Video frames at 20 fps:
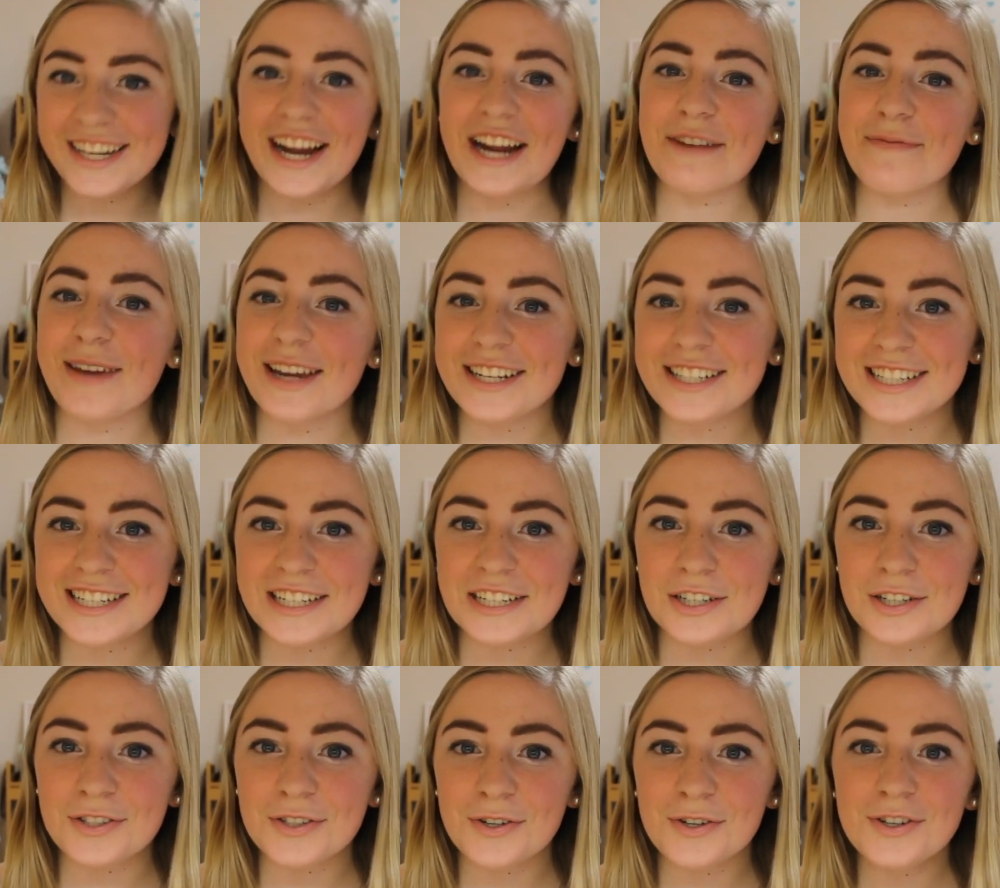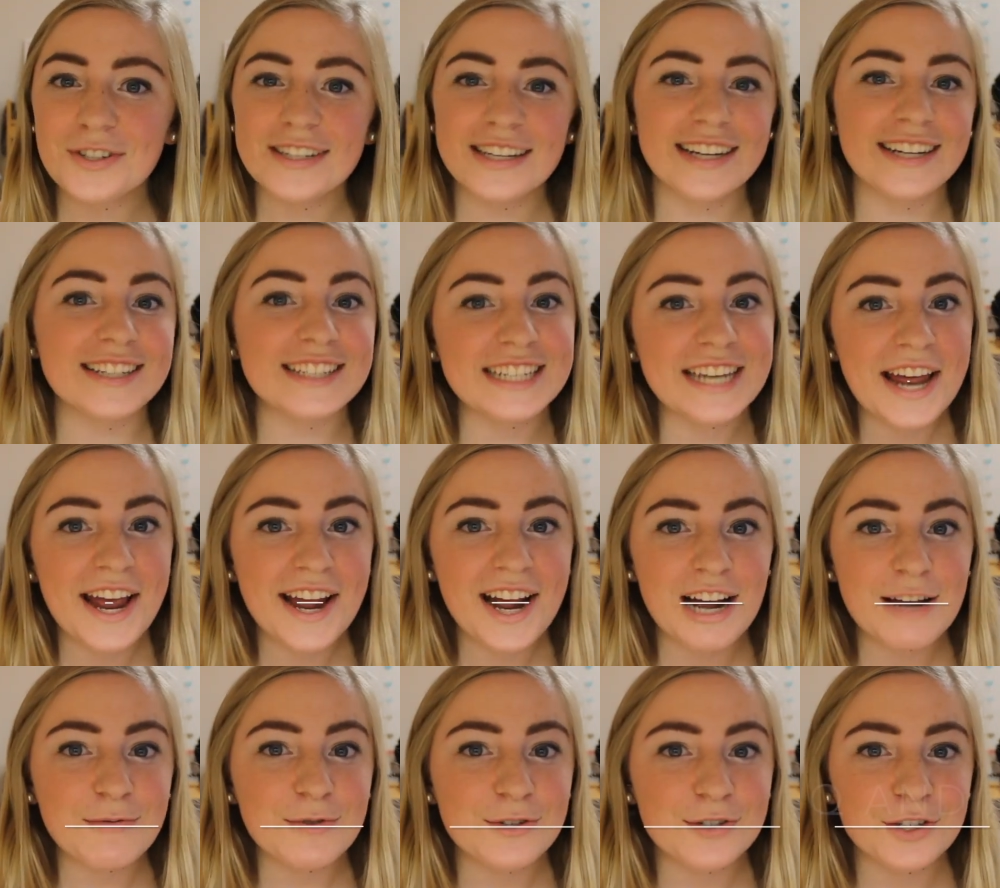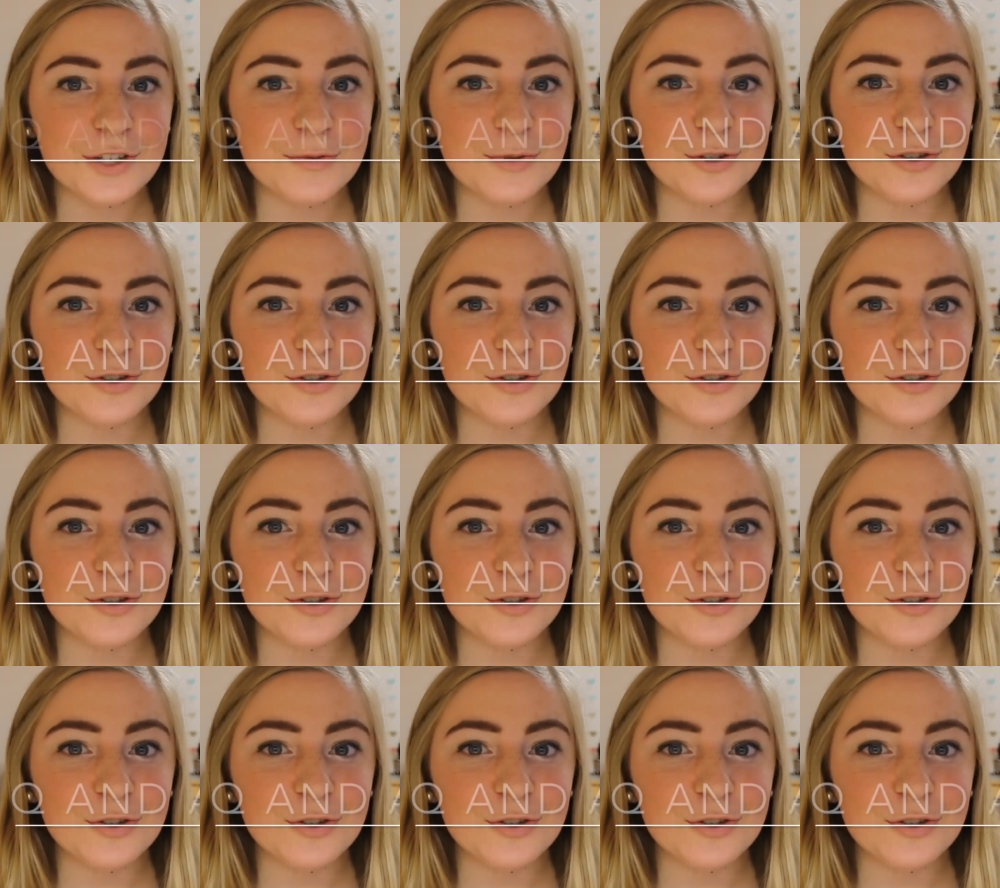I am 18 years old, and today I'm going to